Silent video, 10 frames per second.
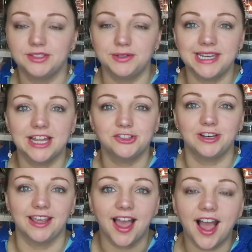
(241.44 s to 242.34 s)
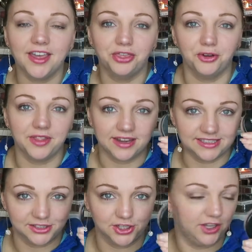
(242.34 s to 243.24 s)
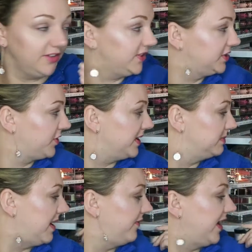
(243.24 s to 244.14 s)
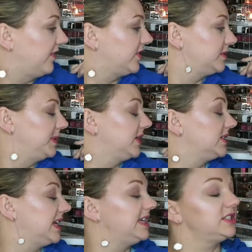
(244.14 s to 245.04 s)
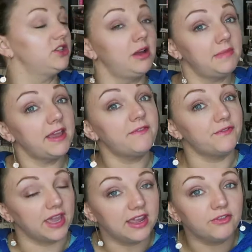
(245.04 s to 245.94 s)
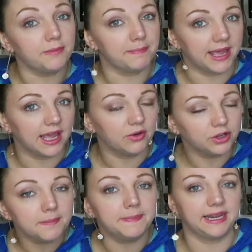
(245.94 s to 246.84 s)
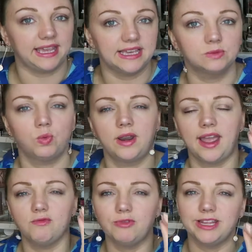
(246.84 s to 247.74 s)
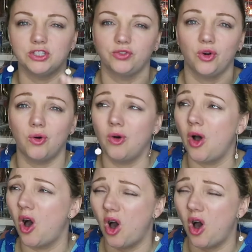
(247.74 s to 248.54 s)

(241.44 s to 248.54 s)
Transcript: So naturally, I thought that deserved to go into my favourites because it's not my favourite powder, but it is one I reach for